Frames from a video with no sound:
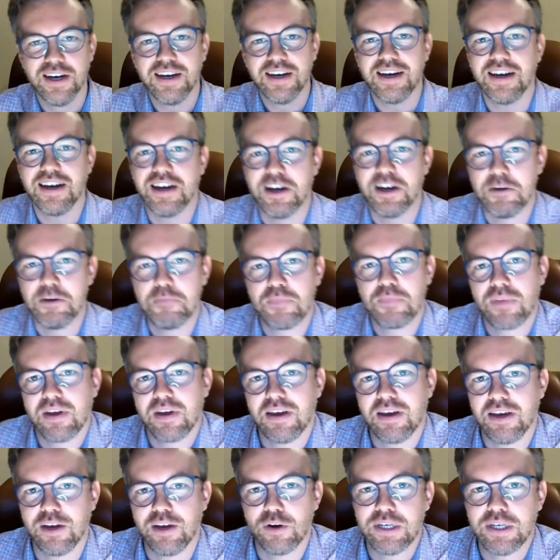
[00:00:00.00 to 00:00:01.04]
um,
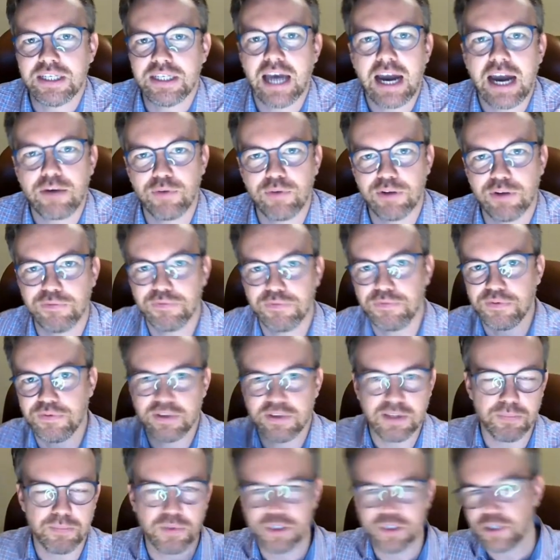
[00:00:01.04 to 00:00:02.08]
you know, interact with
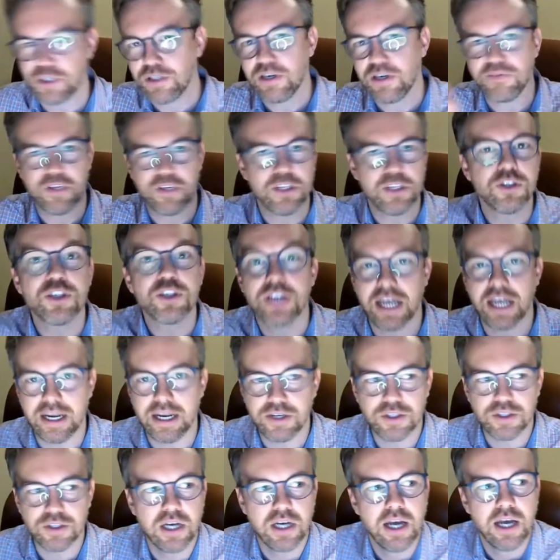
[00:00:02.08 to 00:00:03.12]
the position of these
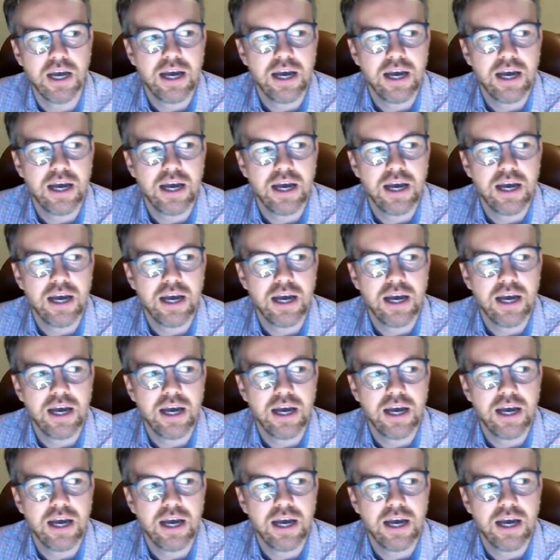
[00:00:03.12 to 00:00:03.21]
change.